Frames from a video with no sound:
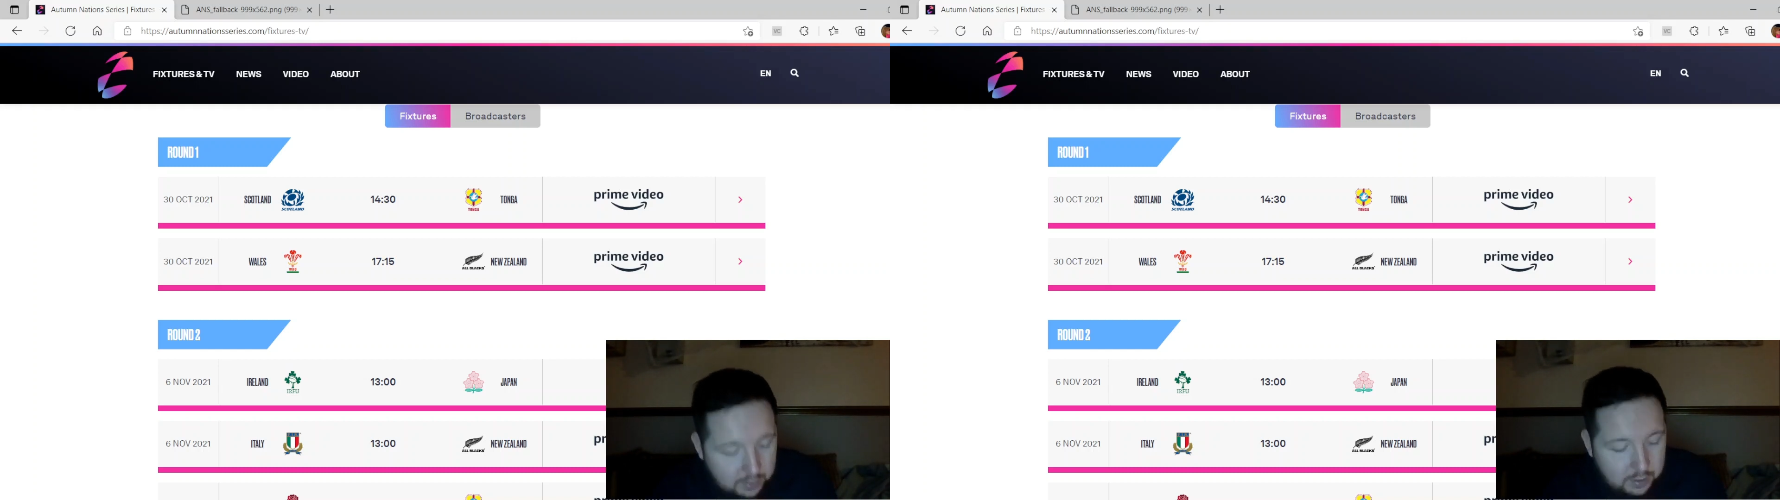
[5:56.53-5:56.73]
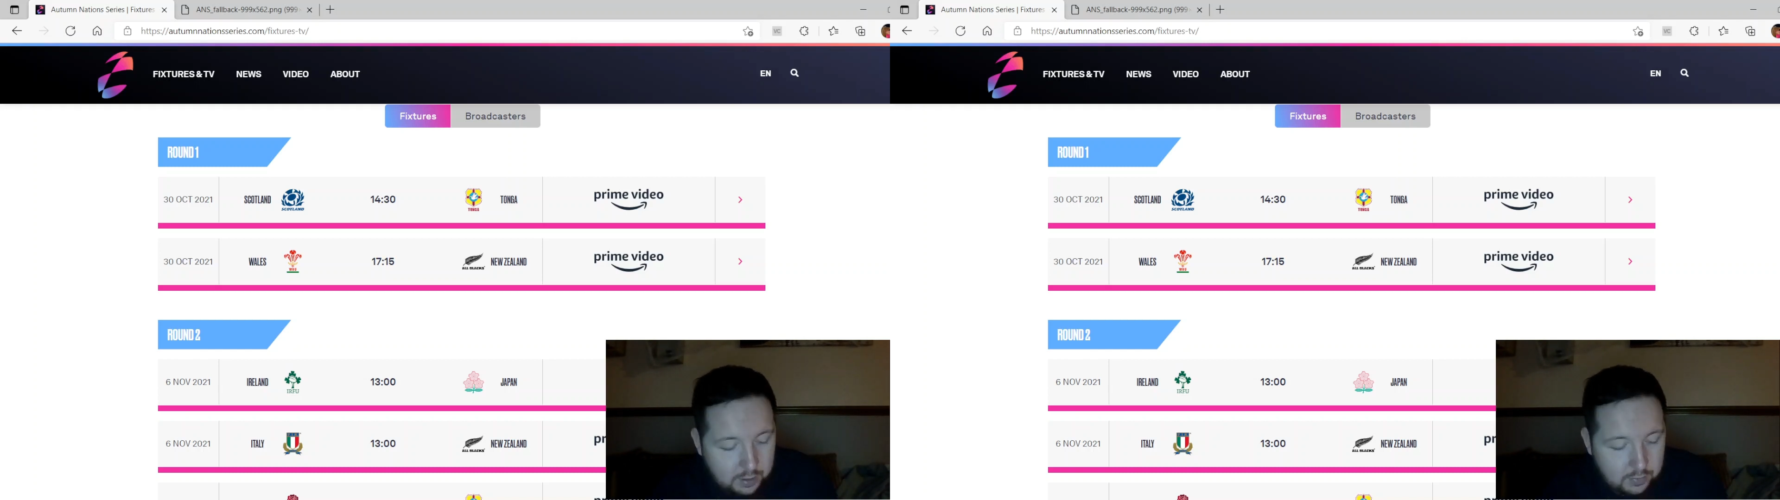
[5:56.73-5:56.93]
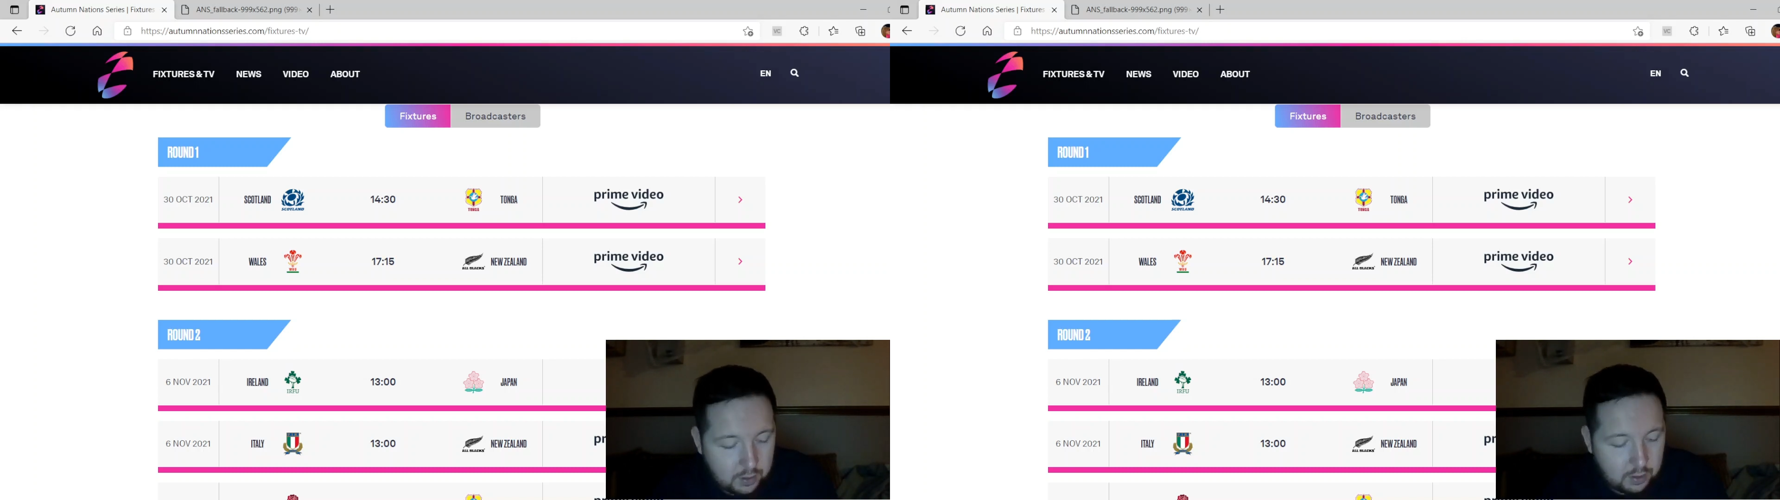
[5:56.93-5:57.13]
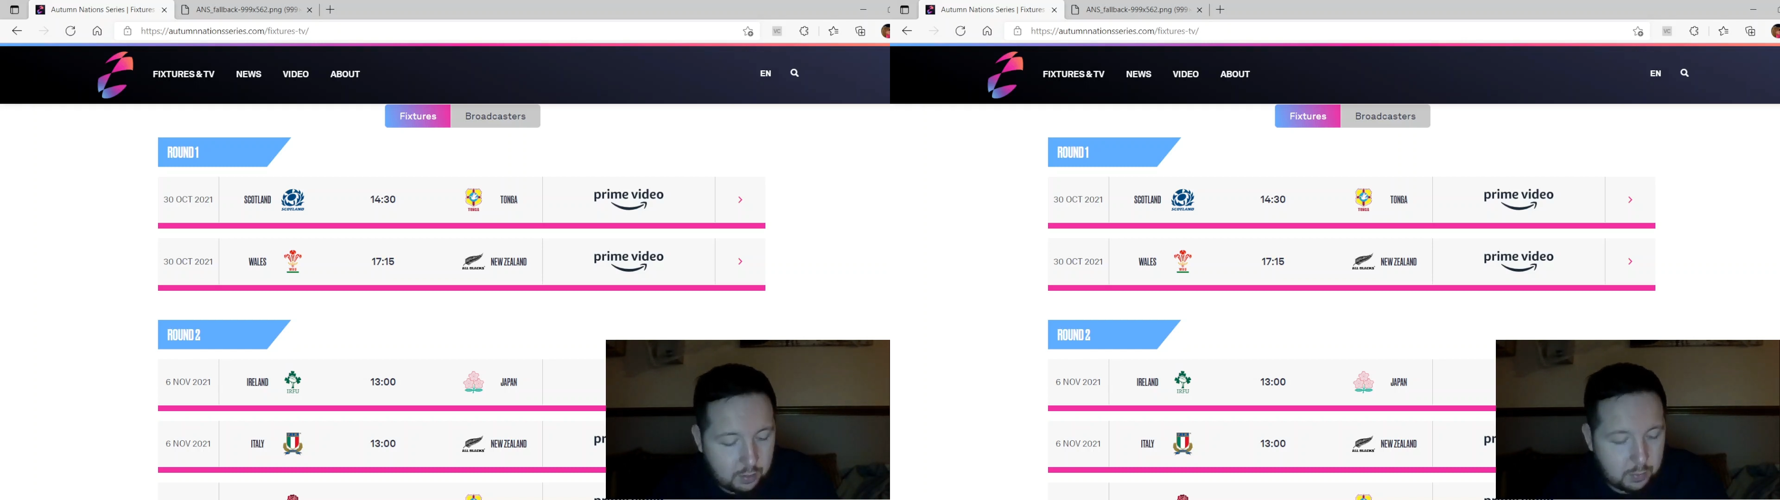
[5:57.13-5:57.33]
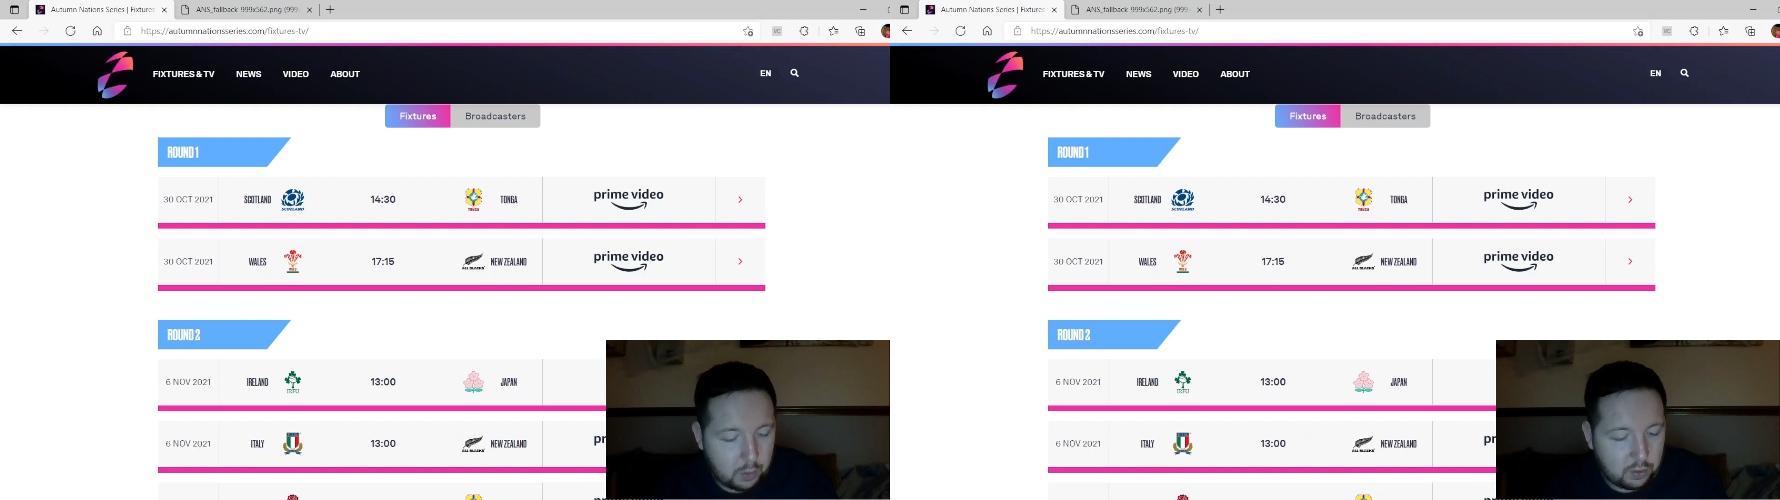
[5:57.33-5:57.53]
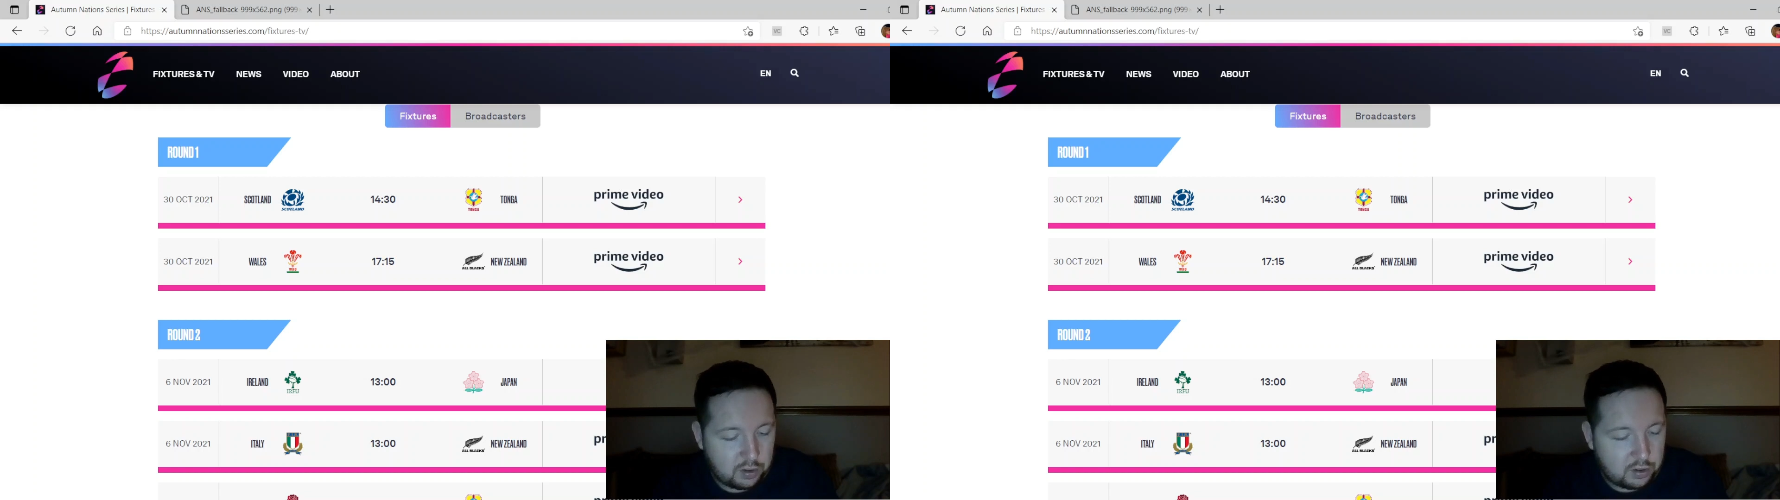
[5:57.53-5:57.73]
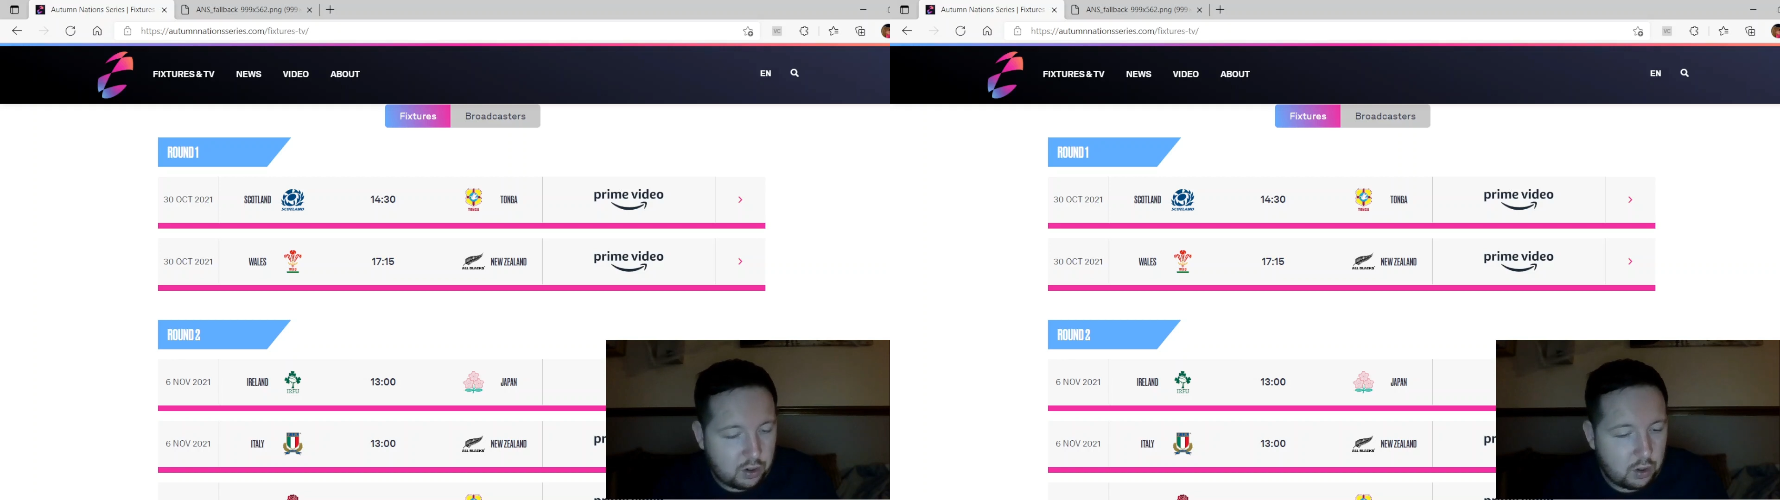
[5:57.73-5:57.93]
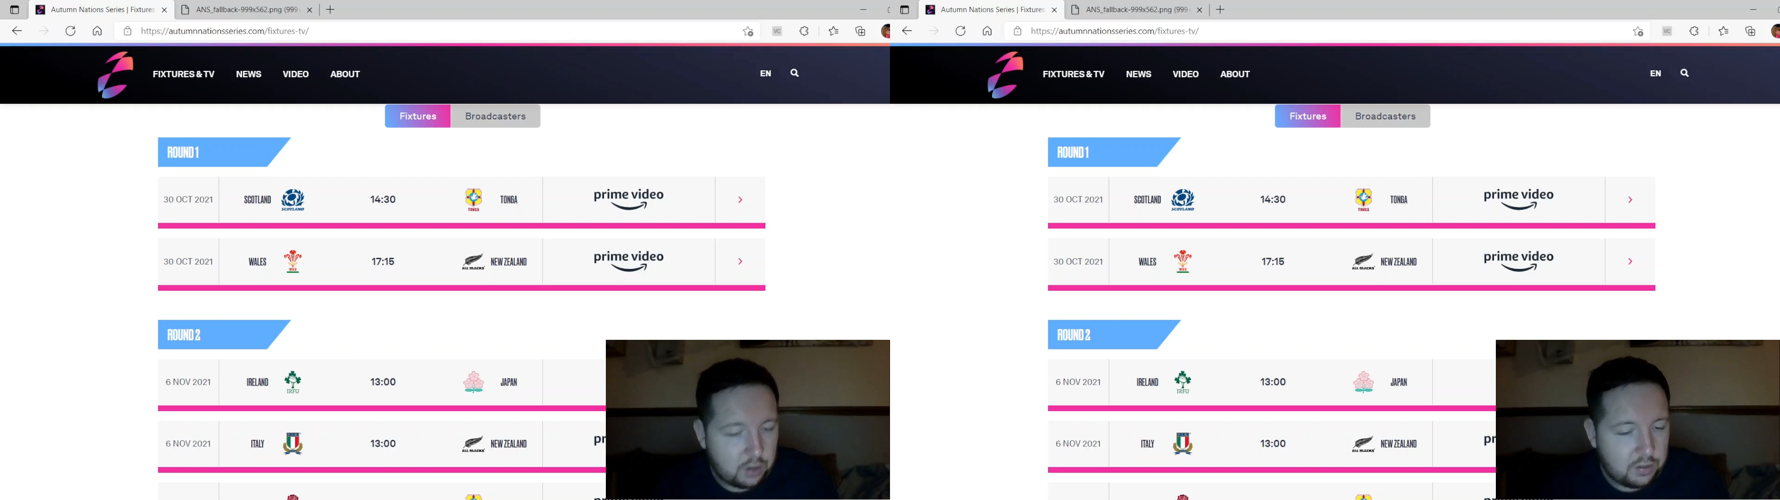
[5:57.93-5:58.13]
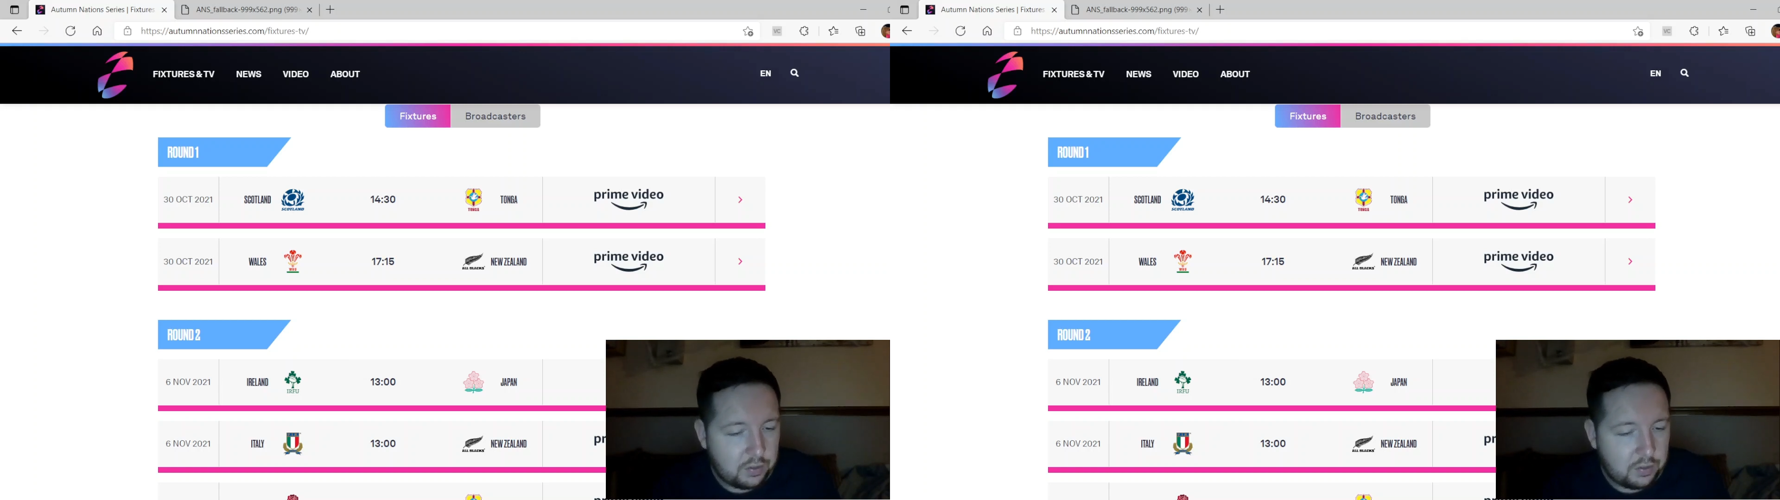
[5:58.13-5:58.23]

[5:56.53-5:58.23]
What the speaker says: I gave it a lot more. Scotland